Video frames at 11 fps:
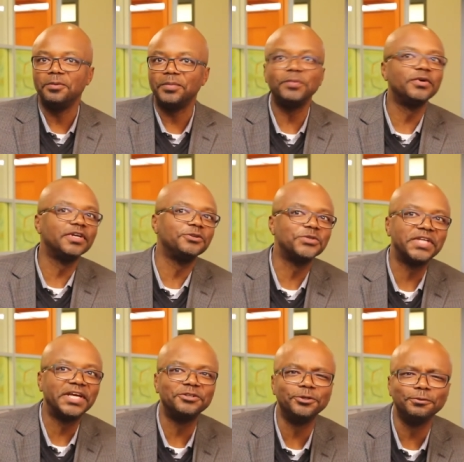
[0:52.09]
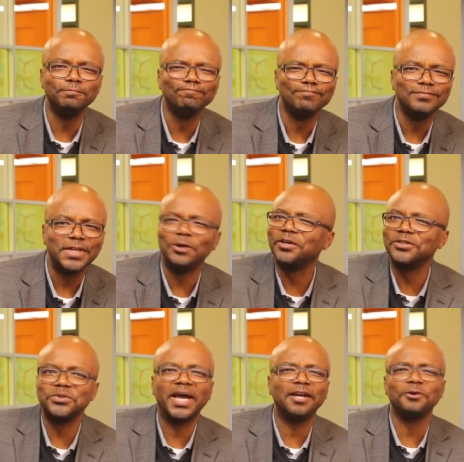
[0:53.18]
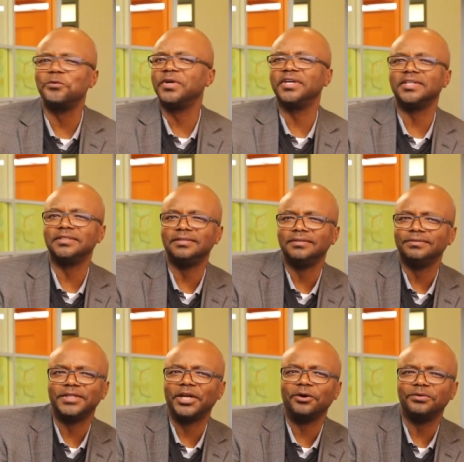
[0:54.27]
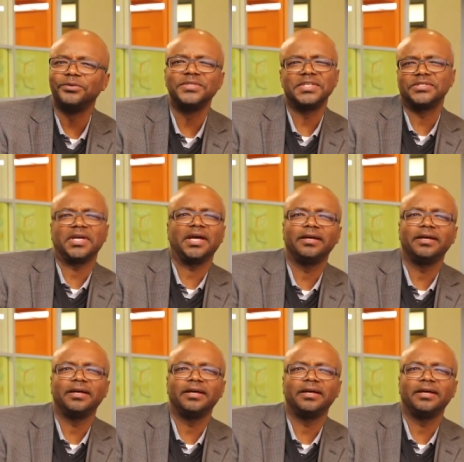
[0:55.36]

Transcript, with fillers: people don't understand you. They look at you kind of weird you know, who's this guy?